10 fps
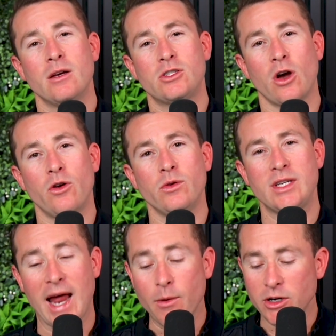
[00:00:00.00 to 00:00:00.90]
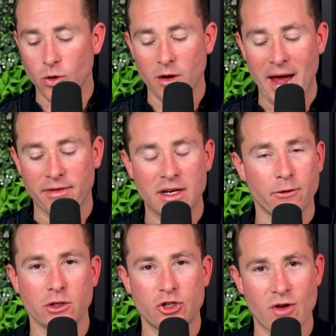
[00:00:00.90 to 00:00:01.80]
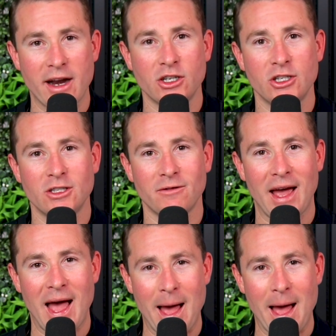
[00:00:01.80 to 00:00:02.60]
So today we talk about the different strategies of